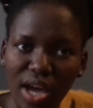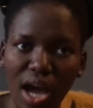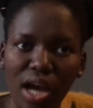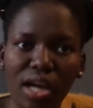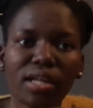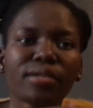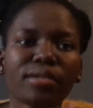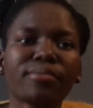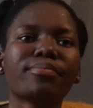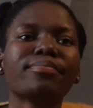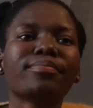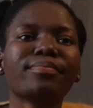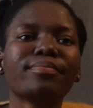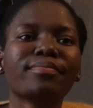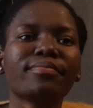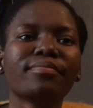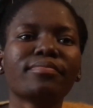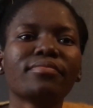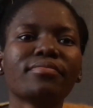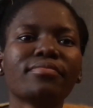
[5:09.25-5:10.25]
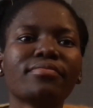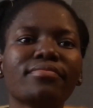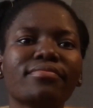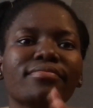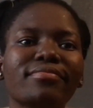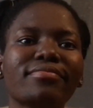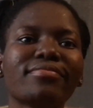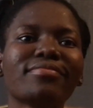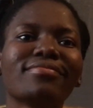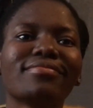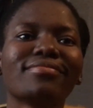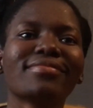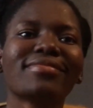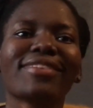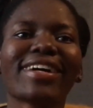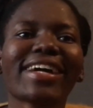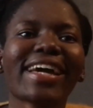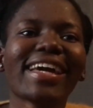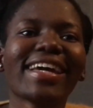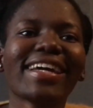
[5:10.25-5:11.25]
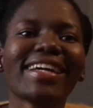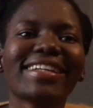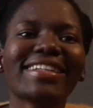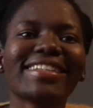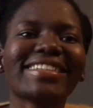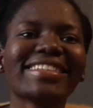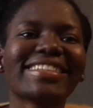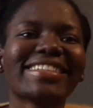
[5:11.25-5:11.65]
time. Okay?